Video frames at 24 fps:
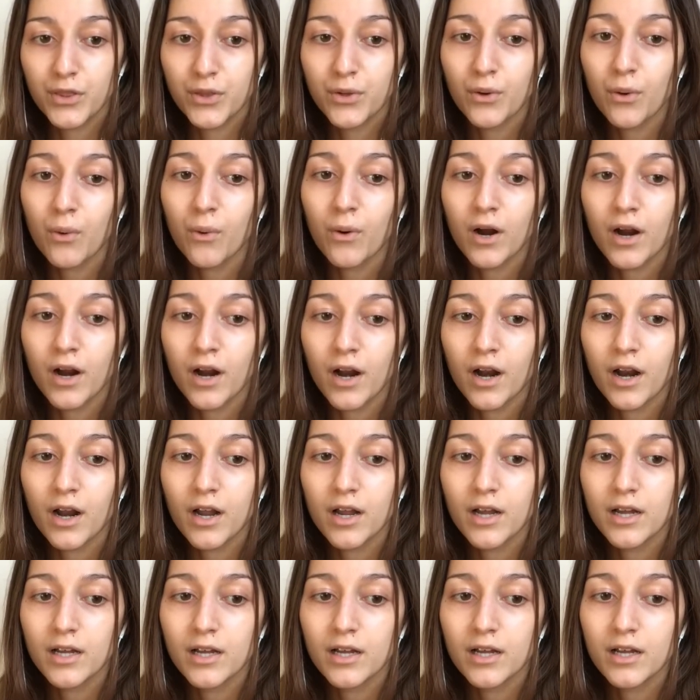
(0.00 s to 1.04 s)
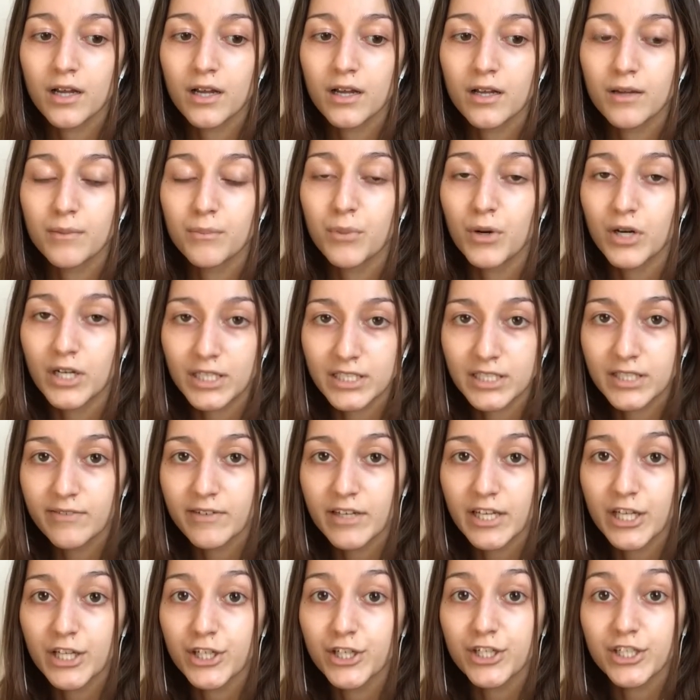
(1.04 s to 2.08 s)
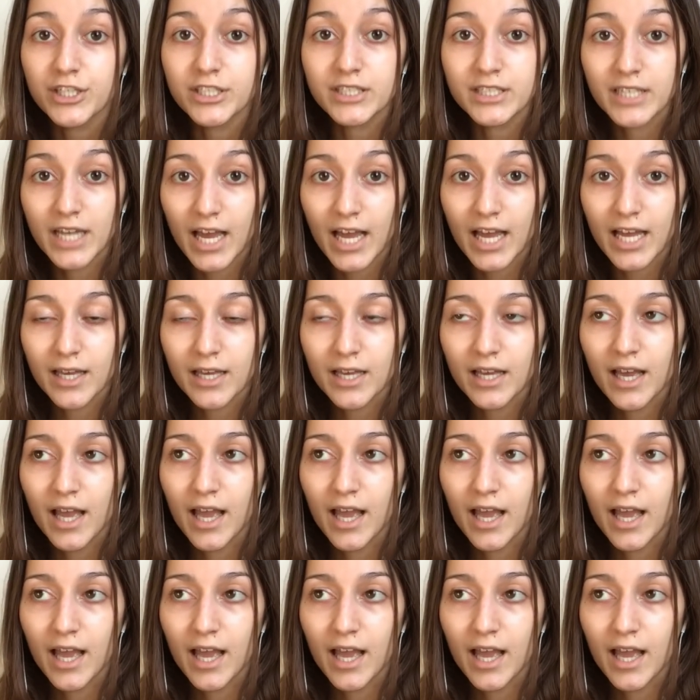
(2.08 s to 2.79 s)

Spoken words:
your productivity in your day.